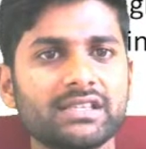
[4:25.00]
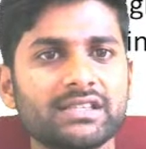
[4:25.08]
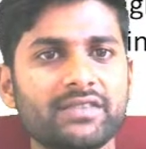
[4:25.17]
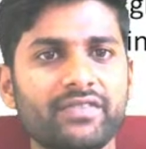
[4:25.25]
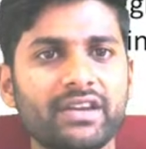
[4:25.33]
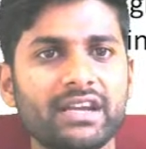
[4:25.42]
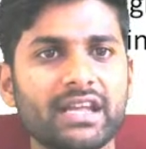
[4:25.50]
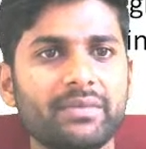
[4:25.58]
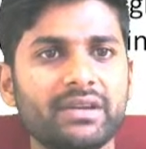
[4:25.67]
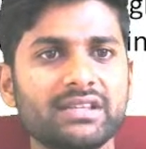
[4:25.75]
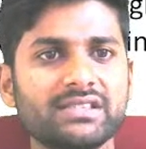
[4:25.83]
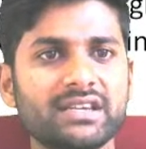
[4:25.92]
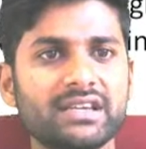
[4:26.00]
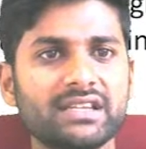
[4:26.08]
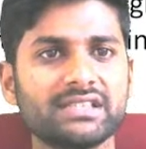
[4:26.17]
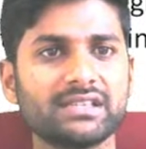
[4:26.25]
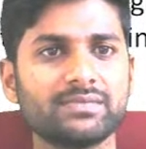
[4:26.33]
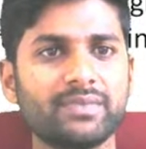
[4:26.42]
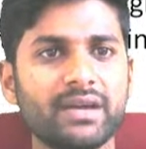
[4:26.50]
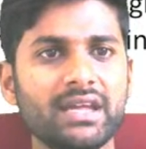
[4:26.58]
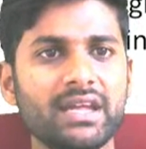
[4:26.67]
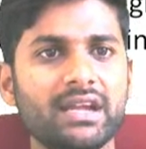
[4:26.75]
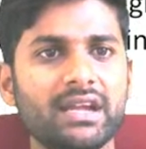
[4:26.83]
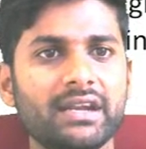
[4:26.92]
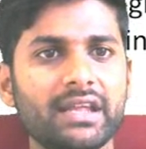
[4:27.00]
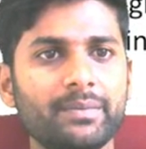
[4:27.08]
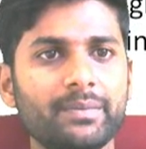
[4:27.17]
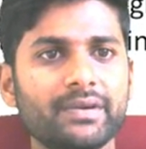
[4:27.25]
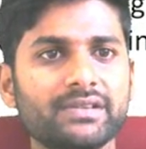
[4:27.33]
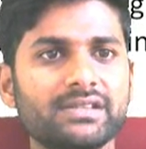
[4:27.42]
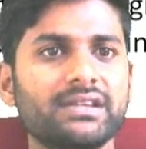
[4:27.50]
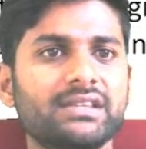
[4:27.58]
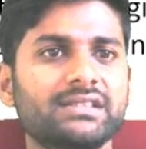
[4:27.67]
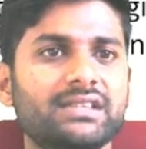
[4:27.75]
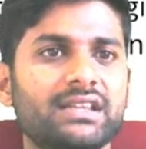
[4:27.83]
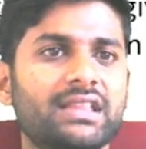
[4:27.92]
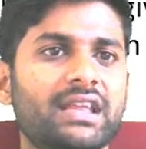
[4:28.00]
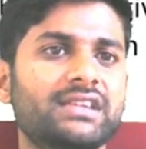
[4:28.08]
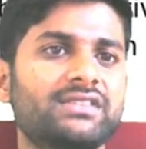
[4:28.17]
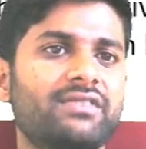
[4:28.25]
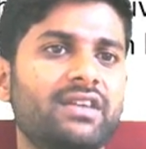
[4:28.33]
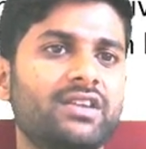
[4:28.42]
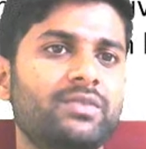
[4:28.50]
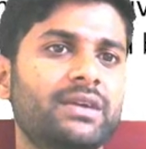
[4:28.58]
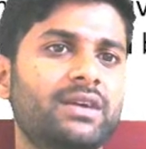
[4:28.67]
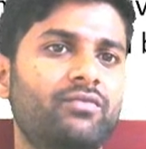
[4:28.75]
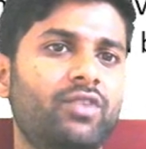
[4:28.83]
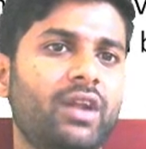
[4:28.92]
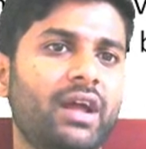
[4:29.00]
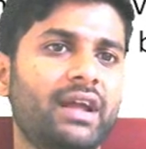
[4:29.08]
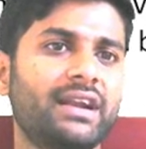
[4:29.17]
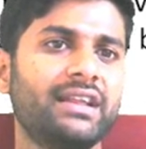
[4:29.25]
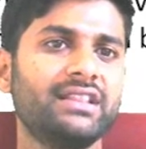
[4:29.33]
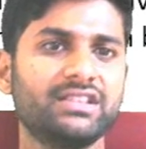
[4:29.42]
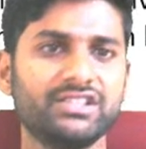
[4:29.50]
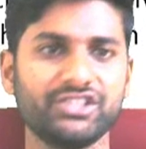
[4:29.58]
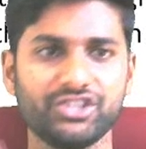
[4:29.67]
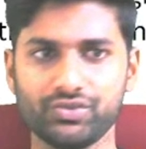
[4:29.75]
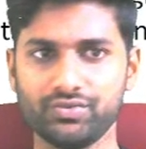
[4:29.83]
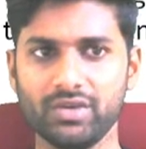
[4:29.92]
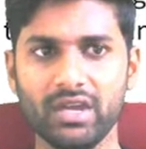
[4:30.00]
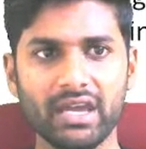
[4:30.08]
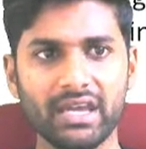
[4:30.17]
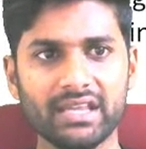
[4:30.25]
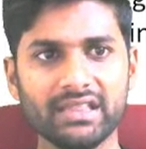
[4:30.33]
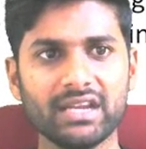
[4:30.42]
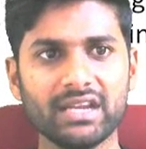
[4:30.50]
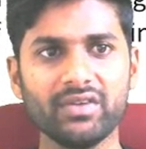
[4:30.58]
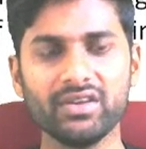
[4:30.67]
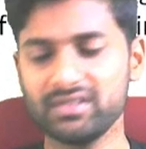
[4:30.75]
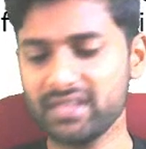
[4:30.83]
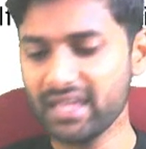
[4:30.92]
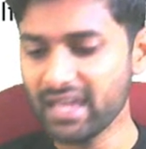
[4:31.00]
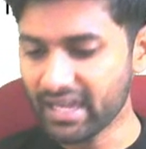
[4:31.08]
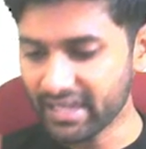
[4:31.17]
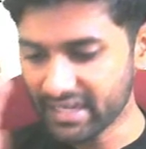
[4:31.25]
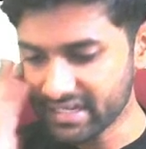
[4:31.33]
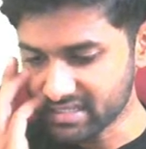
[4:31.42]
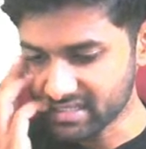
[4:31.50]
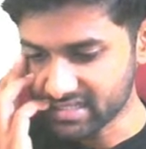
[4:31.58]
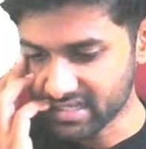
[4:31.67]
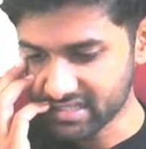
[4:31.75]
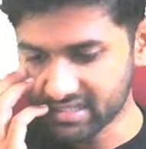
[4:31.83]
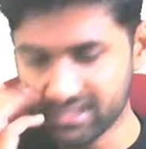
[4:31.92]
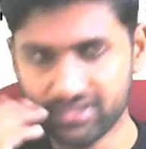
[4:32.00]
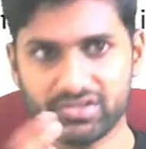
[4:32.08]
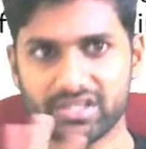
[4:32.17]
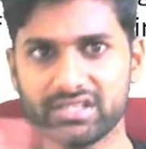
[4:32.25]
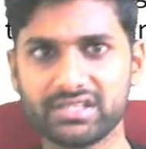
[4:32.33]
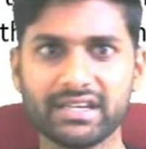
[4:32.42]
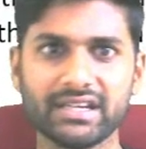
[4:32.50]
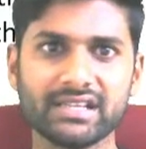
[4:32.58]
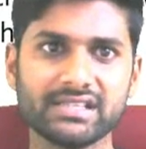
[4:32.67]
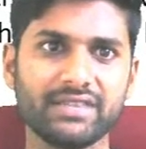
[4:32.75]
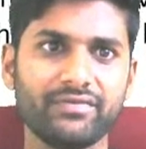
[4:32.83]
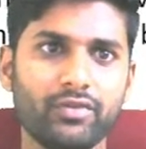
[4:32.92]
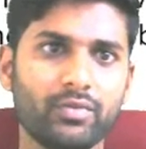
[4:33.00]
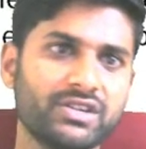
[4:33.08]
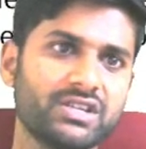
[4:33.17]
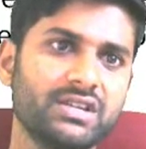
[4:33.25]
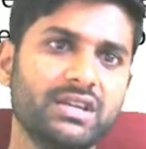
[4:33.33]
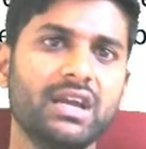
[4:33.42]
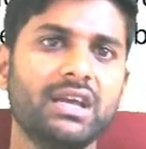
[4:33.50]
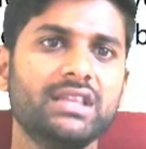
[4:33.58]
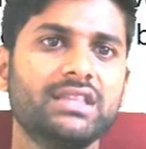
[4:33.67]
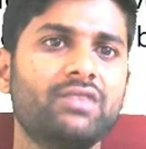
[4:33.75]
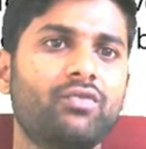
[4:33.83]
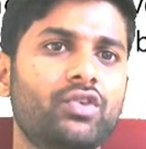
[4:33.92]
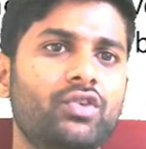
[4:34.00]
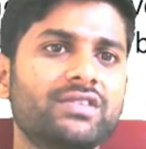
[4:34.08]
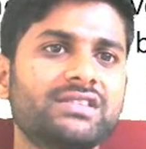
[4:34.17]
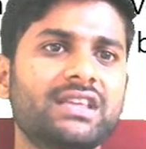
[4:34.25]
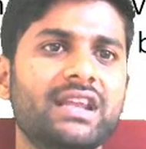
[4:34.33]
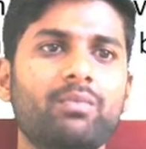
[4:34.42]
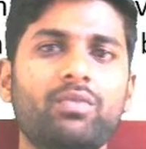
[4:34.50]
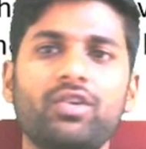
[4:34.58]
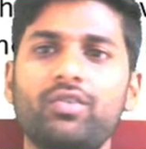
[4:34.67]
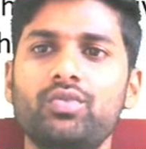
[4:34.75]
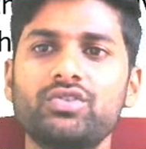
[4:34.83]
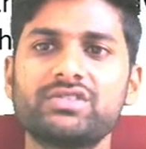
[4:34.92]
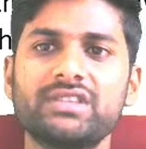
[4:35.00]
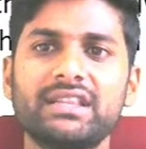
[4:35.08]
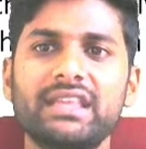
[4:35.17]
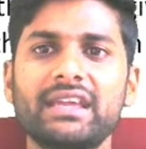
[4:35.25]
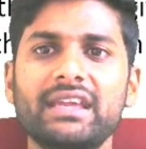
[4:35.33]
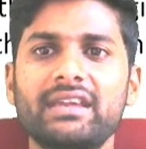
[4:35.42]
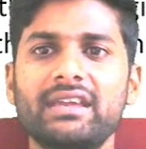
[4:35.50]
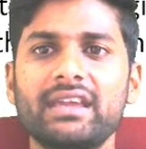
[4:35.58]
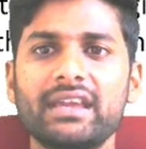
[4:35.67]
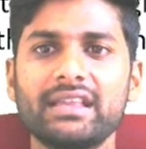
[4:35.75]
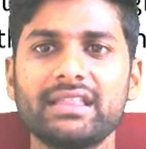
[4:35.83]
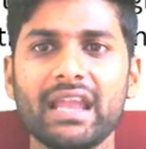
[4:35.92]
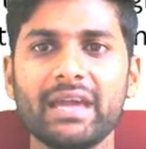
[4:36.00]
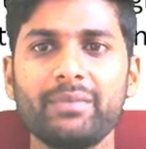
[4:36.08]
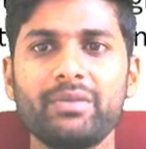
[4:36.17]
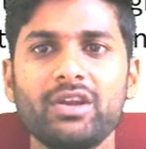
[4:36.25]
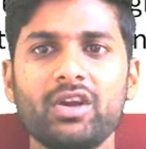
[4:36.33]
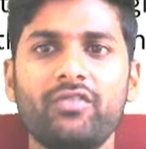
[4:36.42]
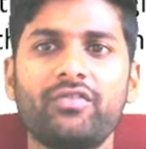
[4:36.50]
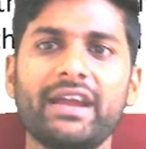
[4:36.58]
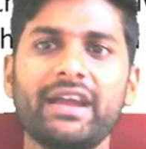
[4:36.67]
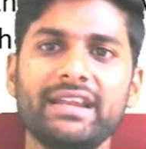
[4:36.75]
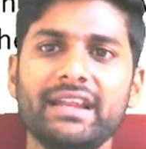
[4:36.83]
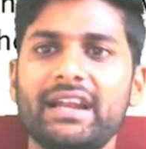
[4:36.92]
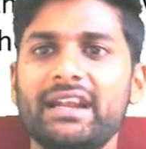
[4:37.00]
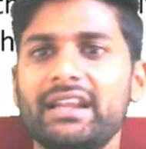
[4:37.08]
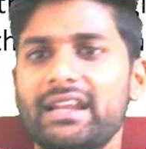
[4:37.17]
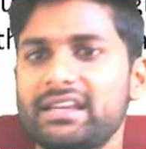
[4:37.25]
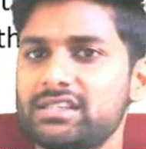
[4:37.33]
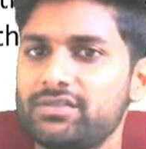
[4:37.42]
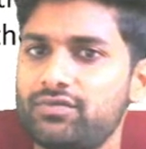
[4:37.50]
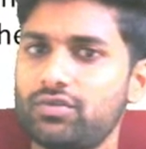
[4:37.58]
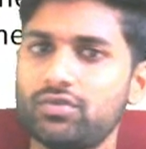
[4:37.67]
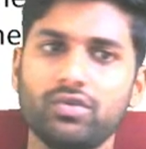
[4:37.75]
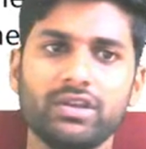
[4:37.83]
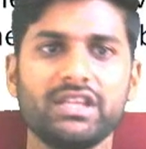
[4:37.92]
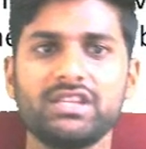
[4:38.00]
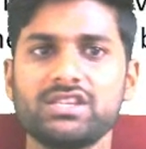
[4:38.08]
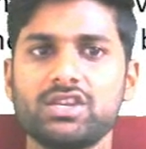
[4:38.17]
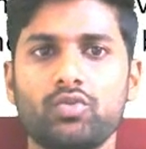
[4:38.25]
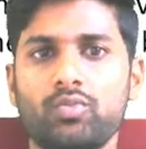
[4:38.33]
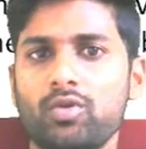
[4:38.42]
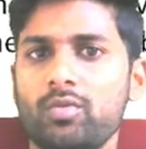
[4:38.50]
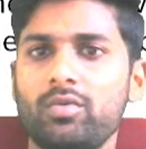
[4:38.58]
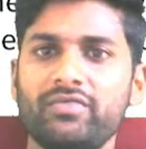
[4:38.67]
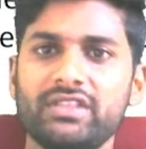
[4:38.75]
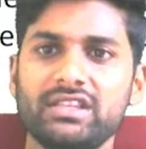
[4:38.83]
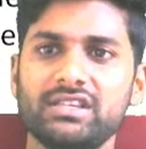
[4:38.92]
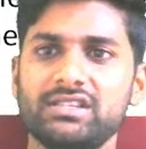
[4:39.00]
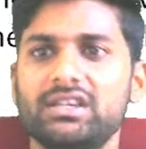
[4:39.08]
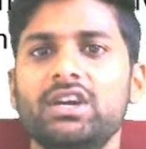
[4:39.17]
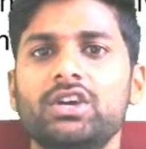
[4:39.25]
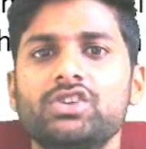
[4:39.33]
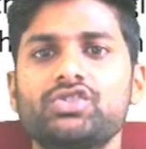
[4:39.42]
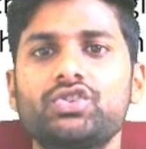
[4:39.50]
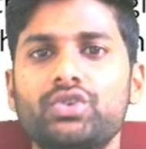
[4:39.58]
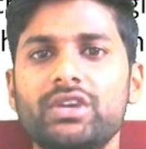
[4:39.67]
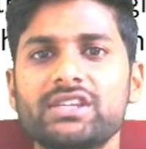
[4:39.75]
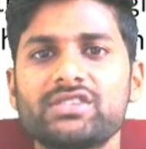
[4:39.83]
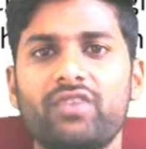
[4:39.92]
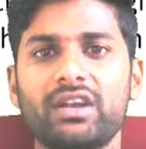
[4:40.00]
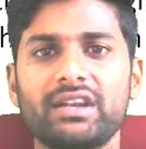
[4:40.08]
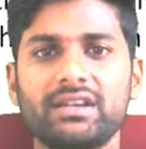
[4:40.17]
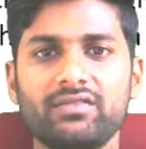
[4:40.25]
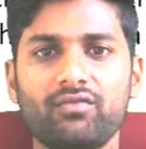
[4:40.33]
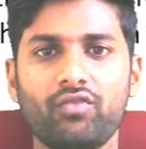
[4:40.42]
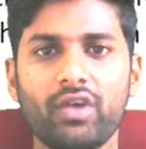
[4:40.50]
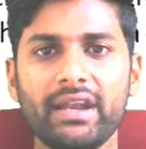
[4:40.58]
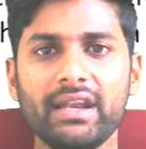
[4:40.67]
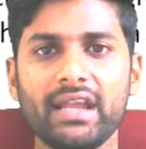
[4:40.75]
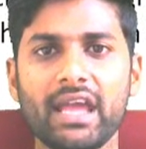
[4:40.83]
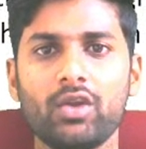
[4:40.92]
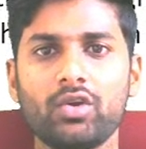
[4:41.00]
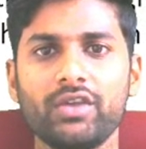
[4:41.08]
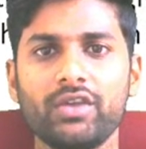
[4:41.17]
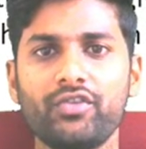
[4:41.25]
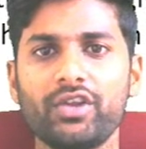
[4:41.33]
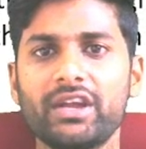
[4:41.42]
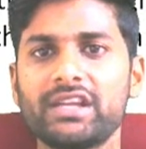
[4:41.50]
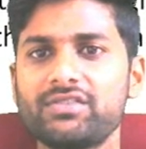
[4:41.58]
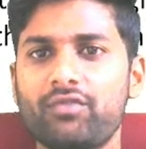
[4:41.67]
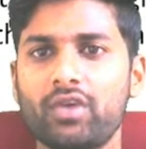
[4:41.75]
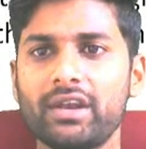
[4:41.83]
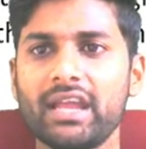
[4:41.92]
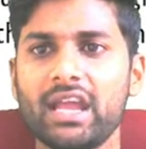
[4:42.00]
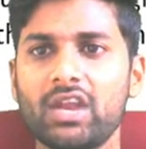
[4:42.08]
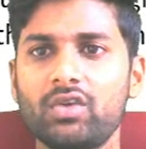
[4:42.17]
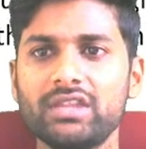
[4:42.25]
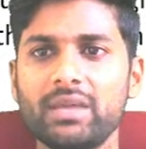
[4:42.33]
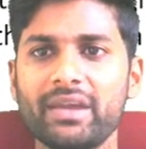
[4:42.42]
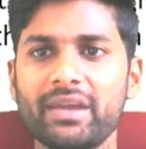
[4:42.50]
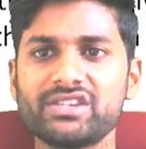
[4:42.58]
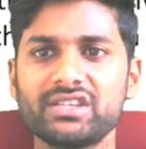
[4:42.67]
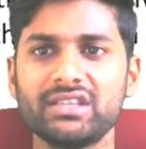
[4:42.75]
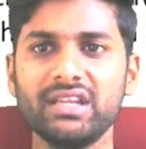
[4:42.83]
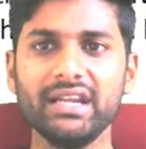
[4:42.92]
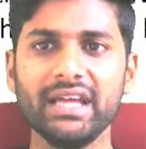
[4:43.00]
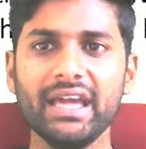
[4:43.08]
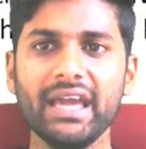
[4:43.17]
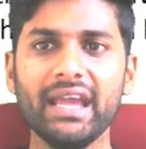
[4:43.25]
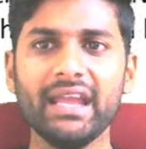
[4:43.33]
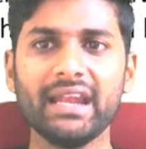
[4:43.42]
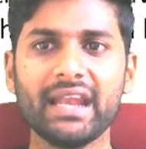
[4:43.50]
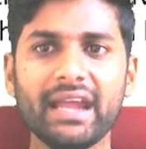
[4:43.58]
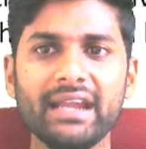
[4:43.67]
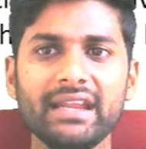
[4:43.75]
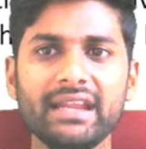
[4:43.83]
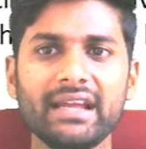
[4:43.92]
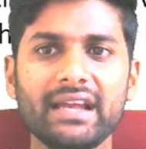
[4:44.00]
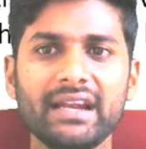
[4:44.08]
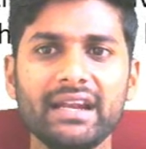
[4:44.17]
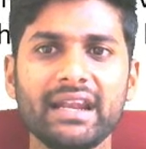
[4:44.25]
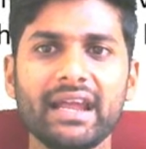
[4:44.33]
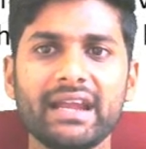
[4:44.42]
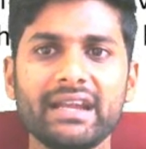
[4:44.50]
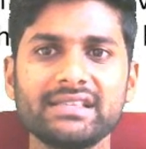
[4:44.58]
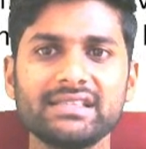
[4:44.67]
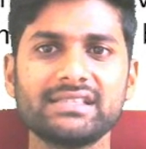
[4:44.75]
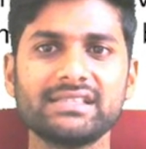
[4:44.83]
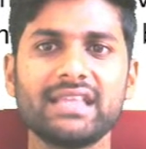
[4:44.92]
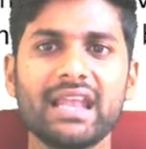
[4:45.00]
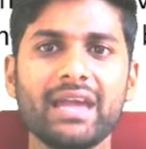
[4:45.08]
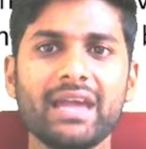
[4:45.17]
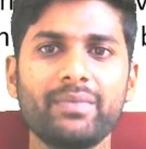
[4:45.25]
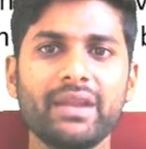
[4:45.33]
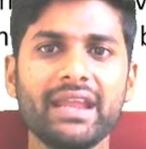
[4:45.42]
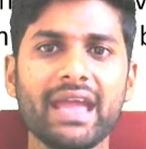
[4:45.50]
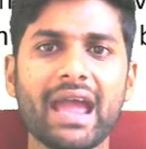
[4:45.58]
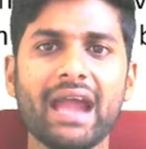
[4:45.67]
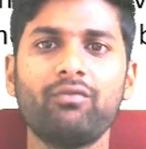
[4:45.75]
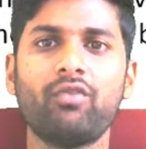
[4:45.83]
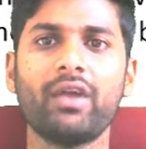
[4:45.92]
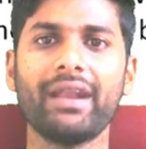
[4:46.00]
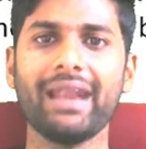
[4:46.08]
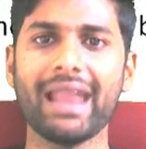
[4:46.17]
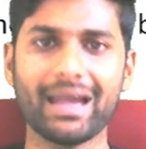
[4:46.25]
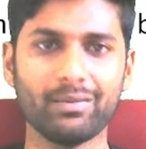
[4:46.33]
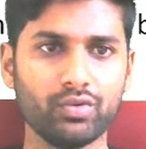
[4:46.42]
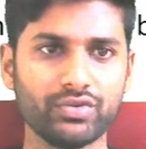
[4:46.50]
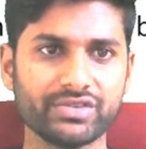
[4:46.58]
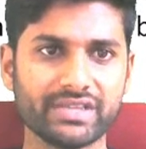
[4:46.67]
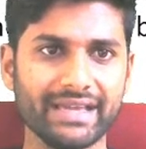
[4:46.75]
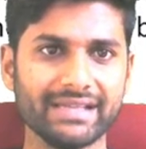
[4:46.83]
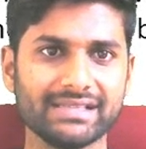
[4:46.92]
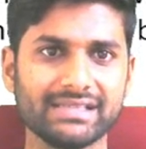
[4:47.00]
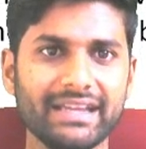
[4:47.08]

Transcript: Every time it is increases by 10%. The next value become 132. In that way, they are increases, guys. So just take it as information. Then what was the number of books that they in the library of 1994? Okay, there is no problem in that. So took it as a one alone. If you take it as a one alone, they mentioned that in 1996, the library had 1 lakh books, guys.